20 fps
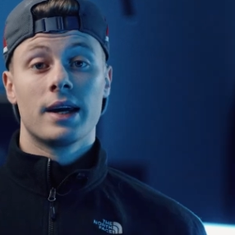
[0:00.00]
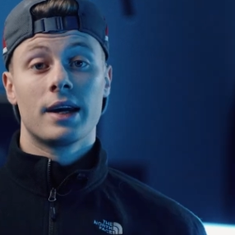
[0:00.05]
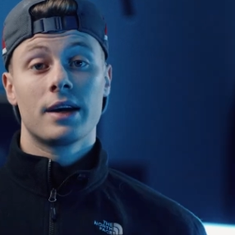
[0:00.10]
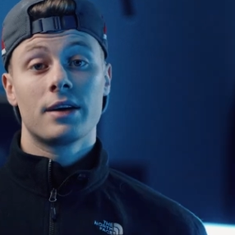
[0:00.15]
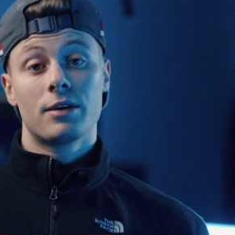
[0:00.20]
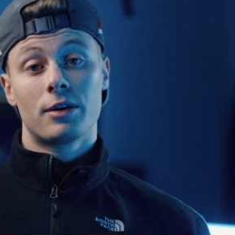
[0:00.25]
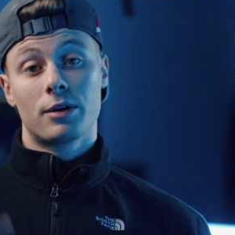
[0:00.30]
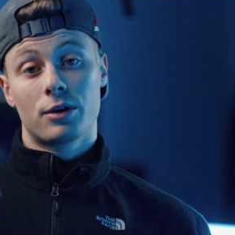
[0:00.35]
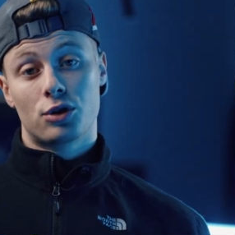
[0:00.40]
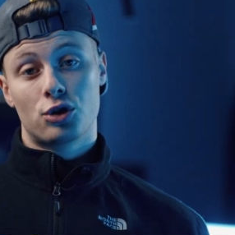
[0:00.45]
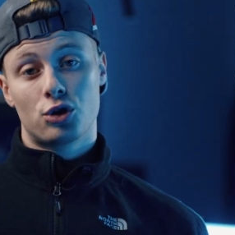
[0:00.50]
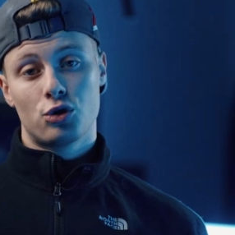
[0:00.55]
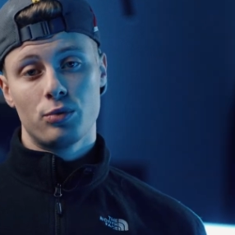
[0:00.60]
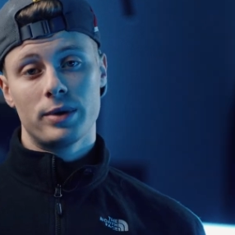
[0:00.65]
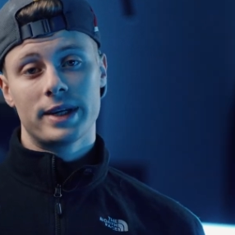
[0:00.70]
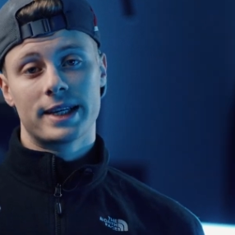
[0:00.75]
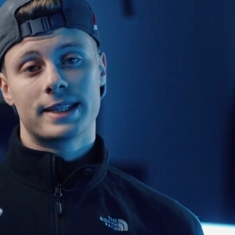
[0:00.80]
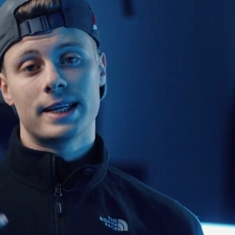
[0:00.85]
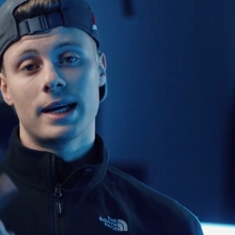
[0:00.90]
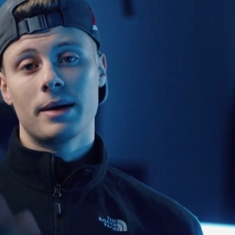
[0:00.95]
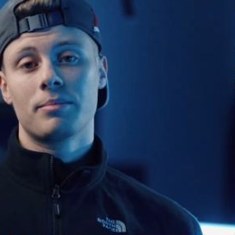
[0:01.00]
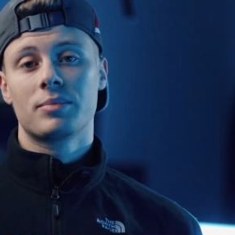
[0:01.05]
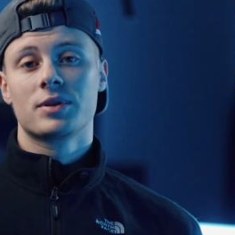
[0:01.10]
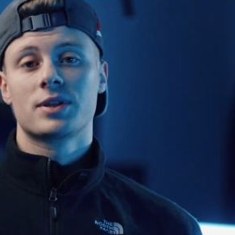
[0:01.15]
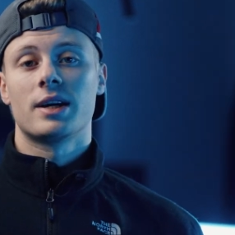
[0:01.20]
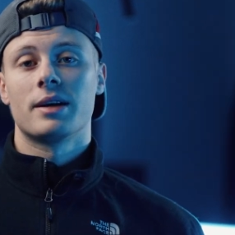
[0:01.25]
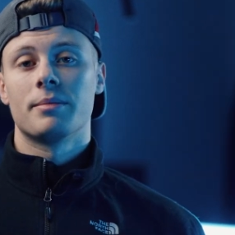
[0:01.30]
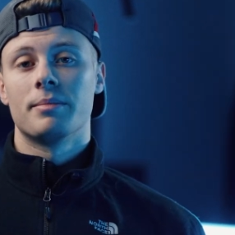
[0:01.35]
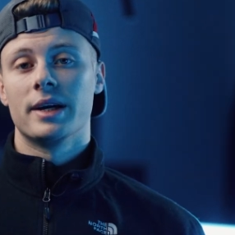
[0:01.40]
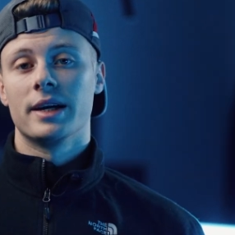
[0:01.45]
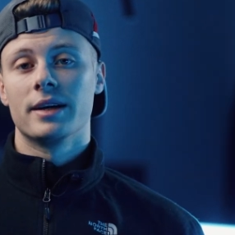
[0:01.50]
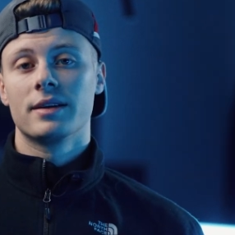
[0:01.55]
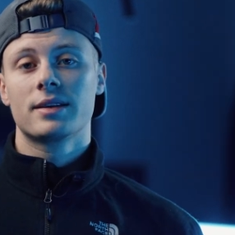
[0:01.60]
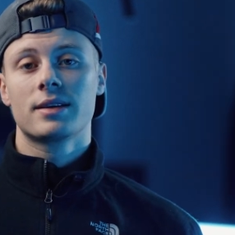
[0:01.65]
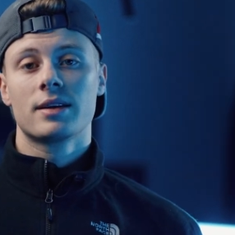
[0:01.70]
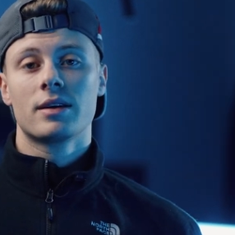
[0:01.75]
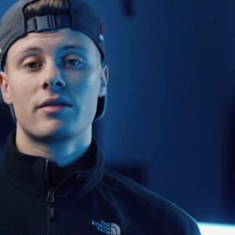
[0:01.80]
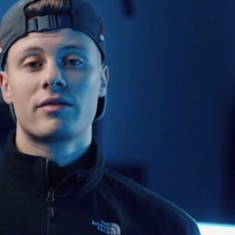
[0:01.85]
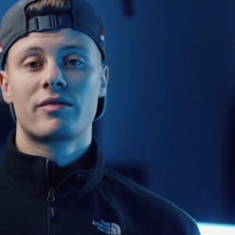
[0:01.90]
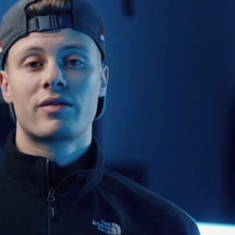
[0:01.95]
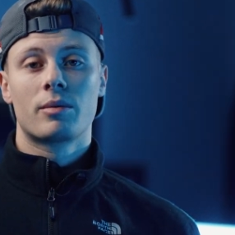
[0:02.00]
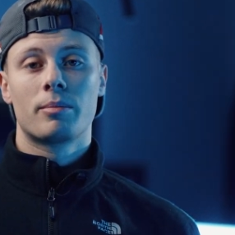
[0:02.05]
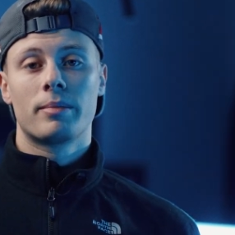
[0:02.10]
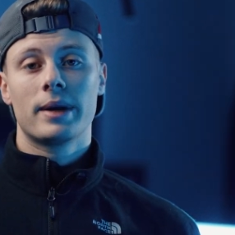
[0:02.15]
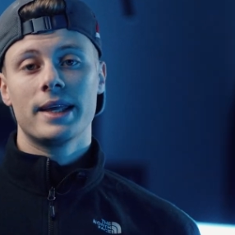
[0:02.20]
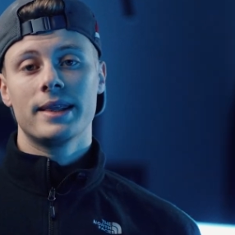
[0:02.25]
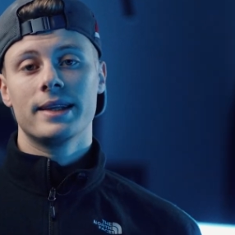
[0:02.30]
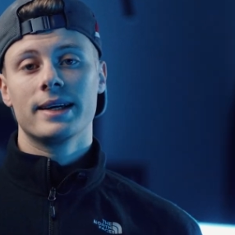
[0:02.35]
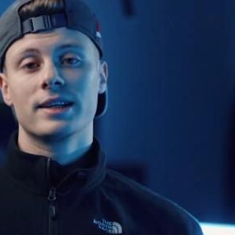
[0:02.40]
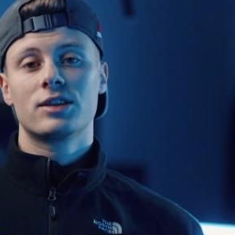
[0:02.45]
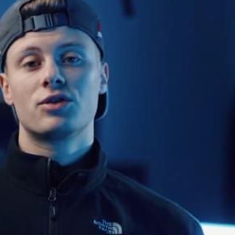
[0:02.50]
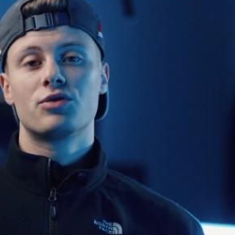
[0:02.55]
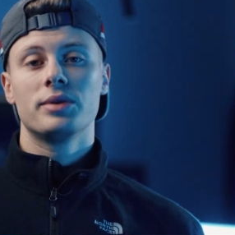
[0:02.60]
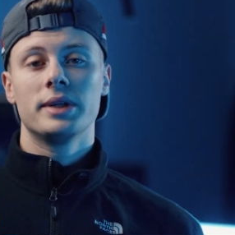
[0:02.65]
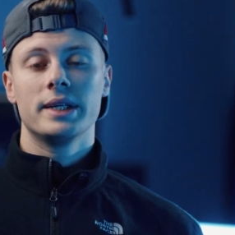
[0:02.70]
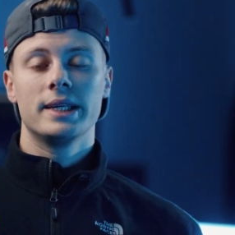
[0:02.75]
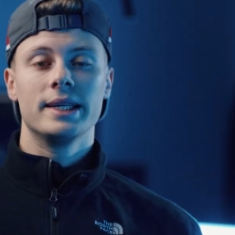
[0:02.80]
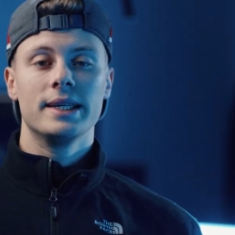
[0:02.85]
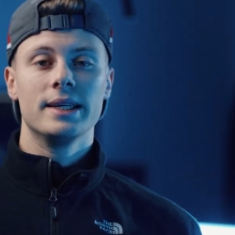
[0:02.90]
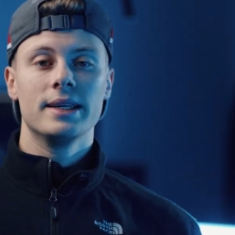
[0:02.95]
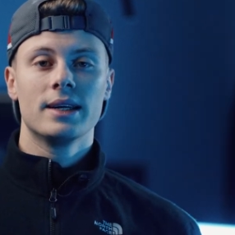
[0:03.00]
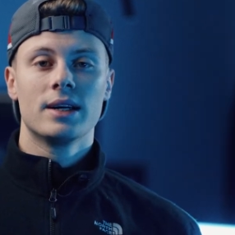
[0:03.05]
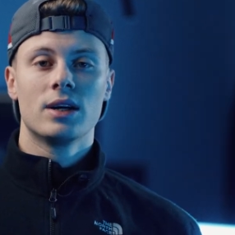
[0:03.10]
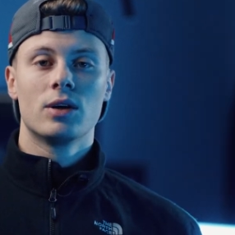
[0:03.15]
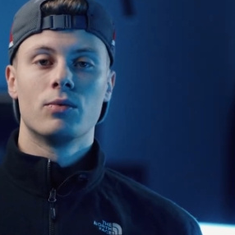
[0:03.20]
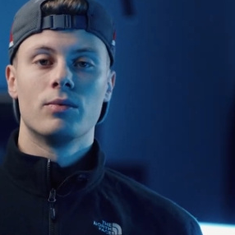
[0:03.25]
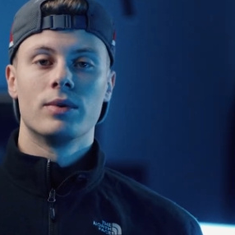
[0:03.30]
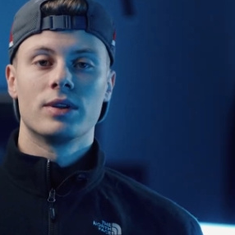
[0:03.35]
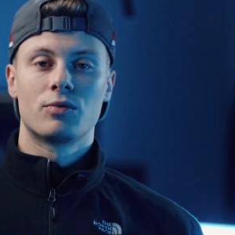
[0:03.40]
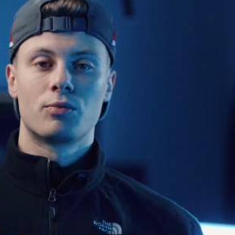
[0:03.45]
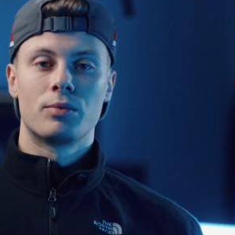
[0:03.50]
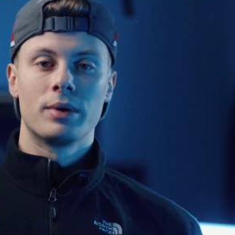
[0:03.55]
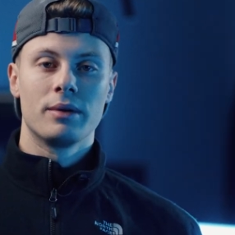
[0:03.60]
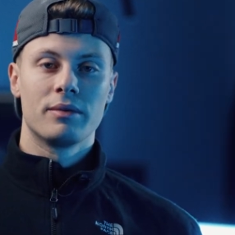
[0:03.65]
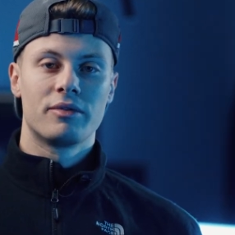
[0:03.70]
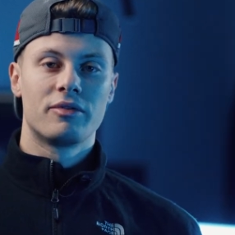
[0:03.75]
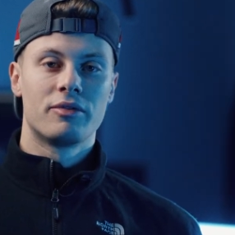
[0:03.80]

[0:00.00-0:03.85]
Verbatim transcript: Here are two examples I made for blending 3D with real